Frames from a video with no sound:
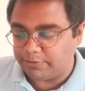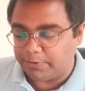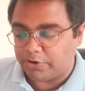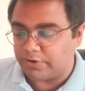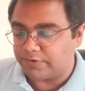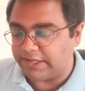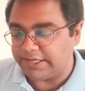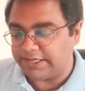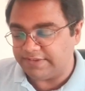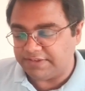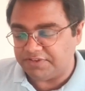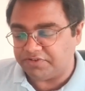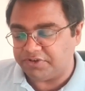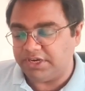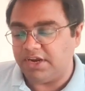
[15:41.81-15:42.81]
because I can see
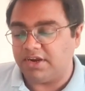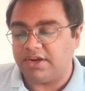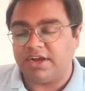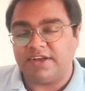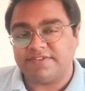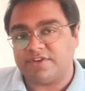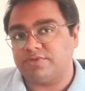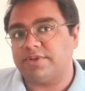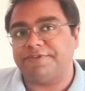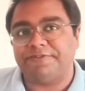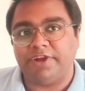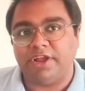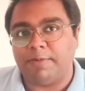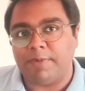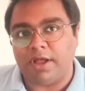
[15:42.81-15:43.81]
Sri Lanka, South
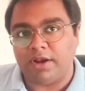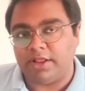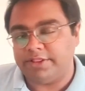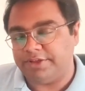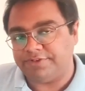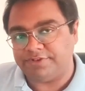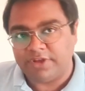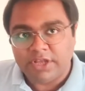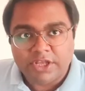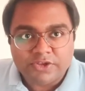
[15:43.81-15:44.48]
Africa, Bangladesh.